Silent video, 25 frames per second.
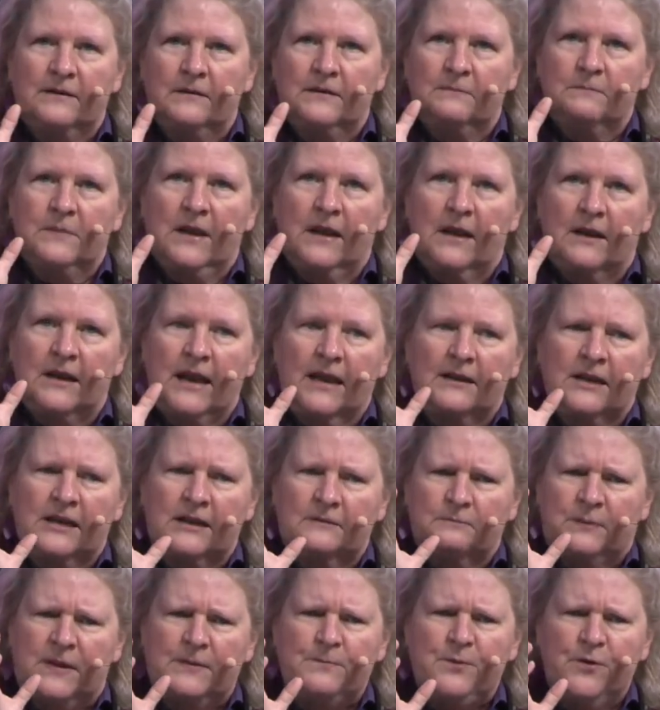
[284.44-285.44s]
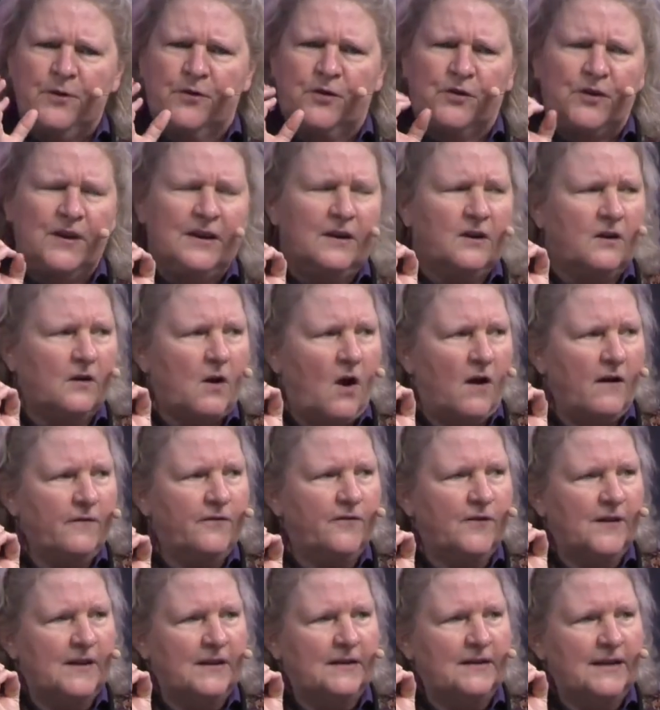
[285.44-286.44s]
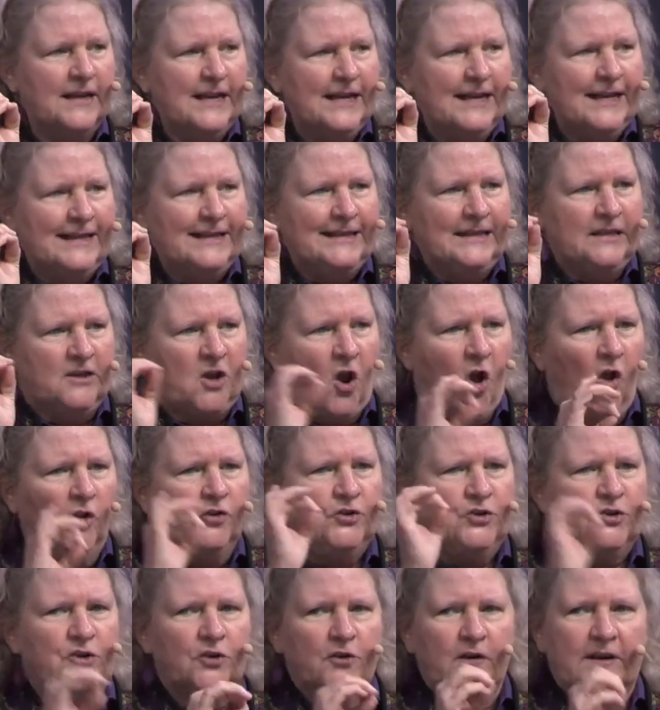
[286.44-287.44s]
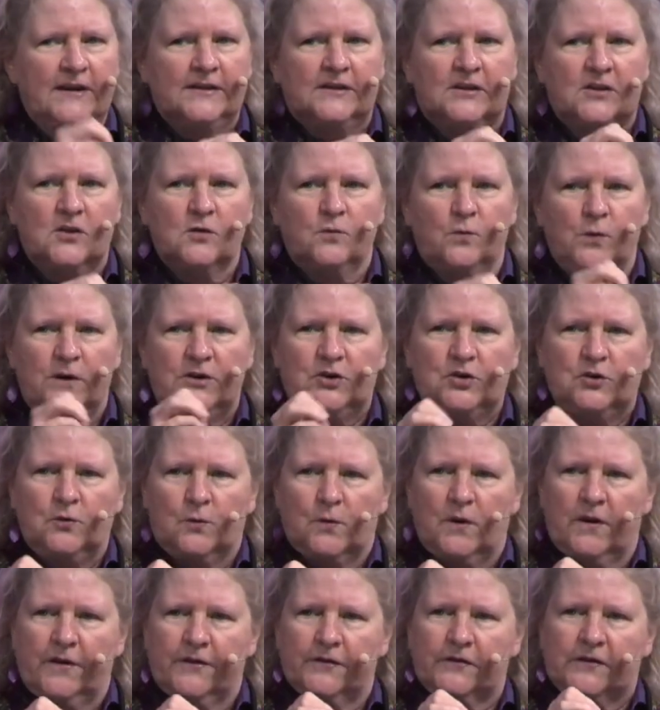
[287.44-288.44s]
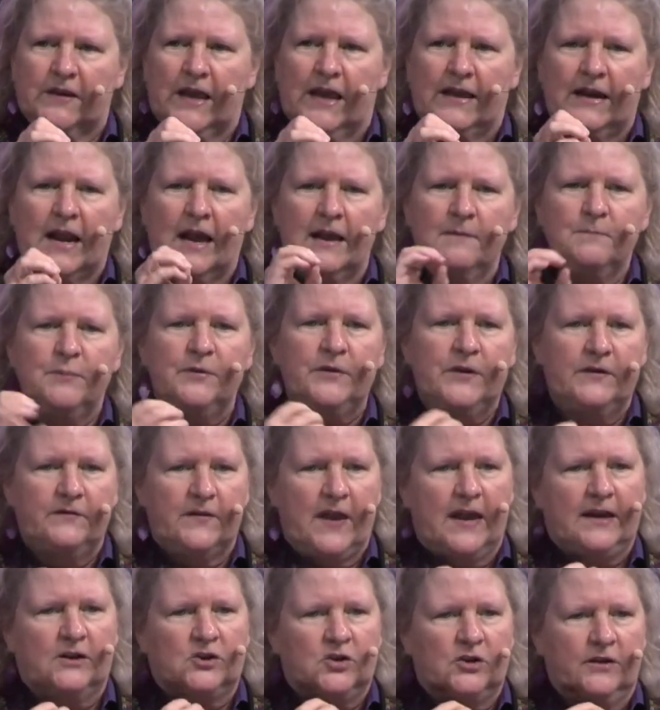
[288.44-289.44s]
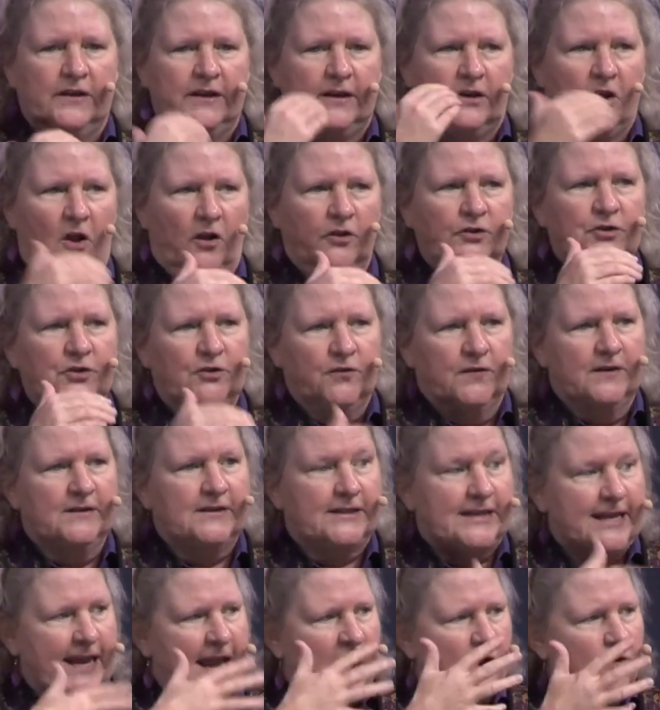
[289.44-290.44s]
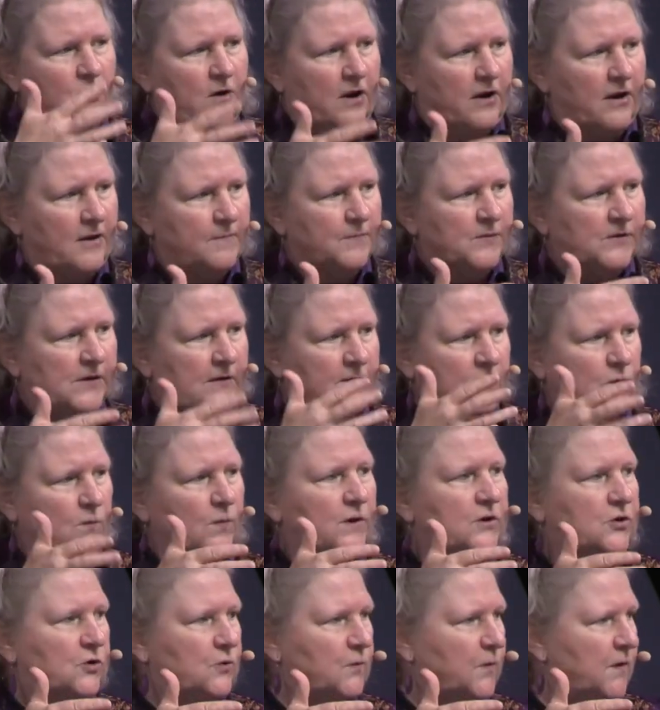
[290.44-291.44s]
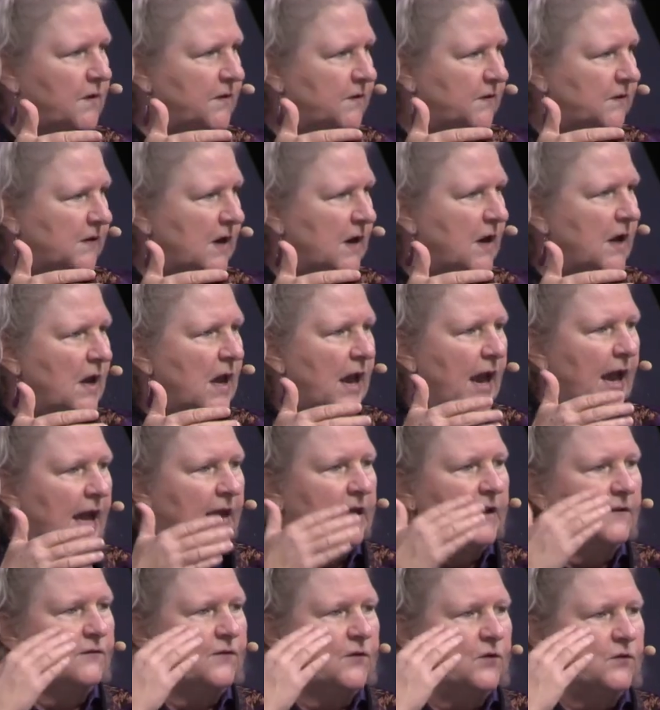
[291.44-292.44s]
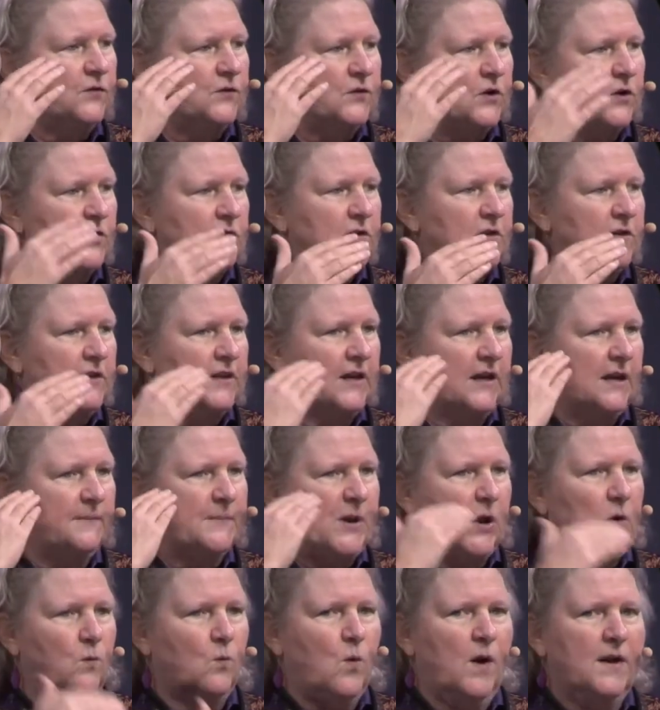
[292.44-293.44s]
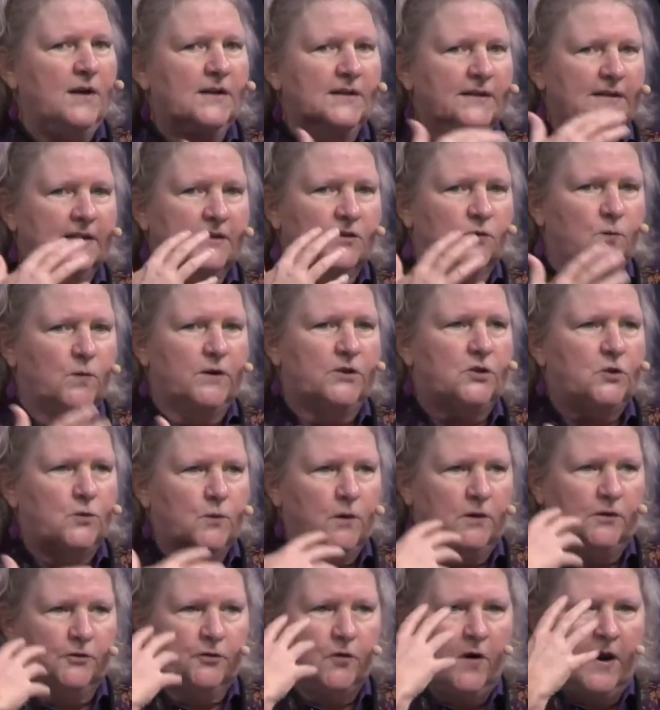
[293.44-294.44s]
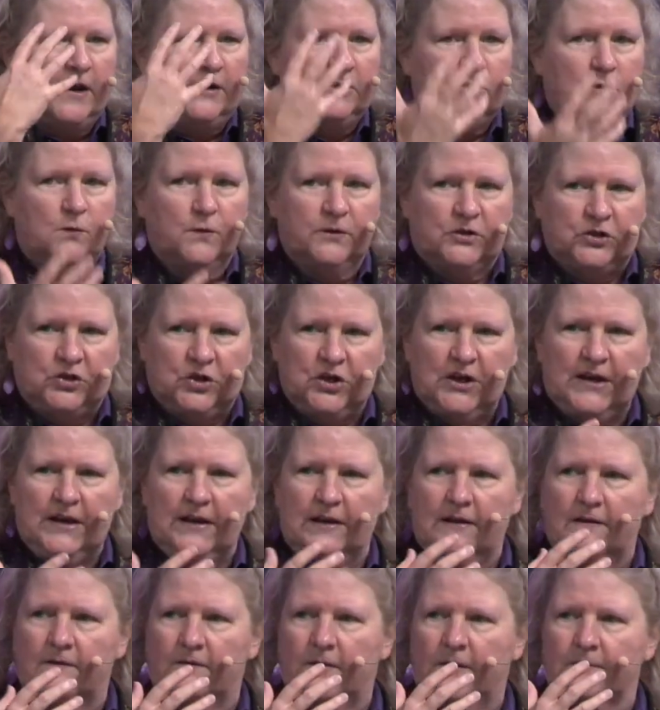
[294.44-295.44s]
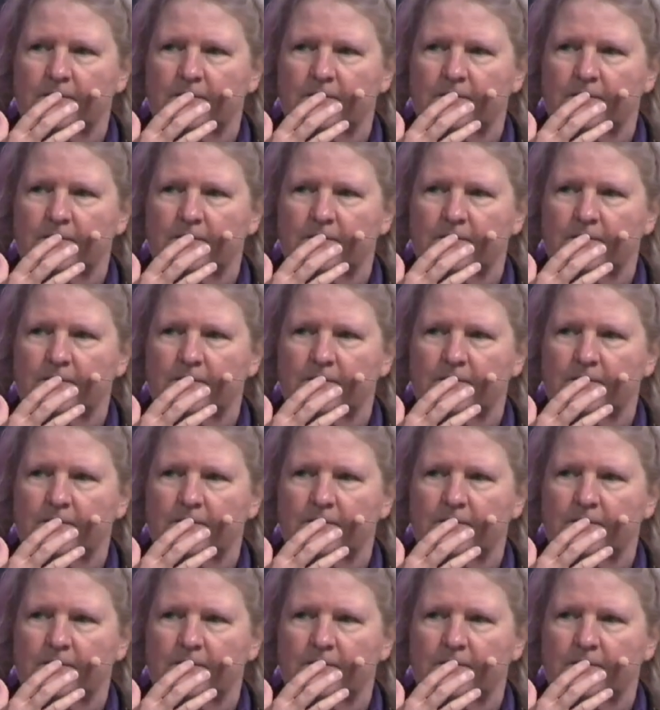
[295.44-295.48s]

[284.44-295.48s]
and people think often culture is the rituals, and I believe actually culture is the outcomes of the rituals. And if you start to think about what is this ritual trying to achieve,